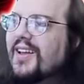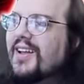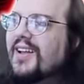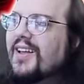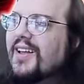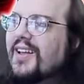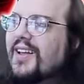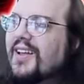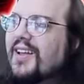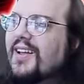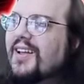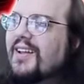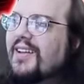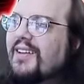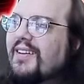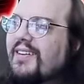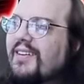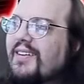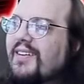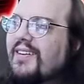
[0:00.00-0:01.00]

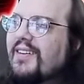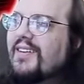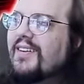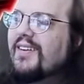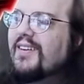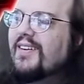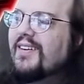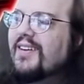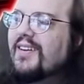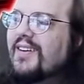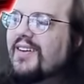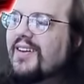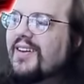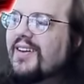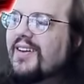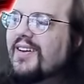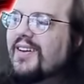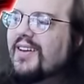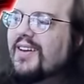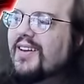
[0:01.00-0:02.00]

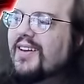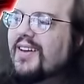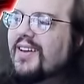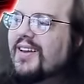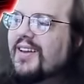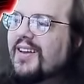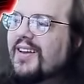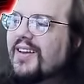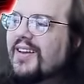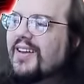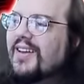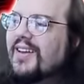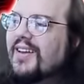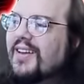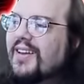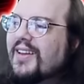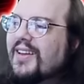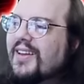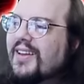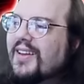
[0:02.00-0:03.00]

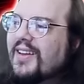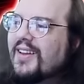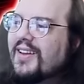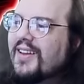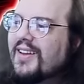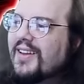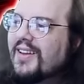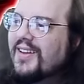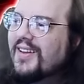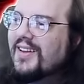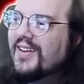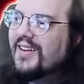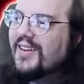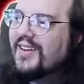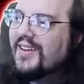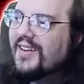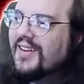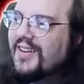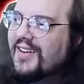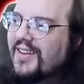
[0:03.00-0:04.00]

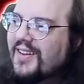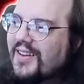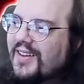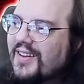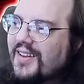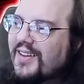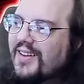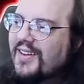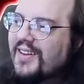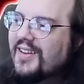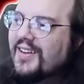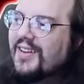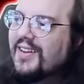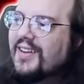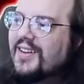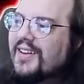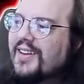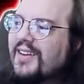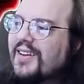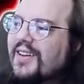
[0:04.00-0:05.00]

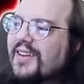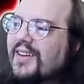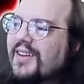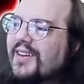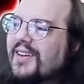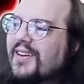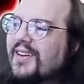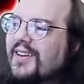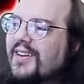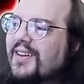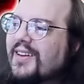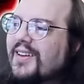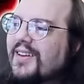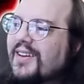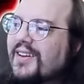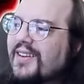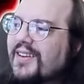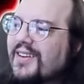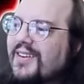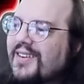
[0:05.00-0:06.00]

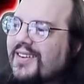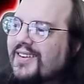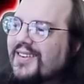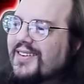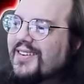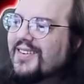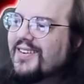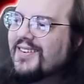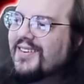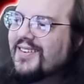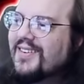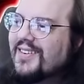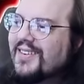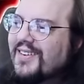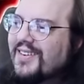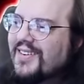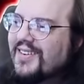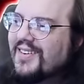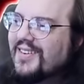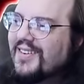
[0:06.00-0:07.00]

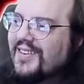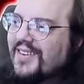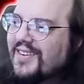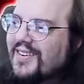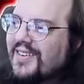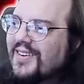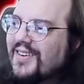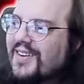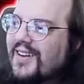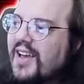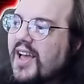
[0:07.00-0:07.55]
This person isn't speaking.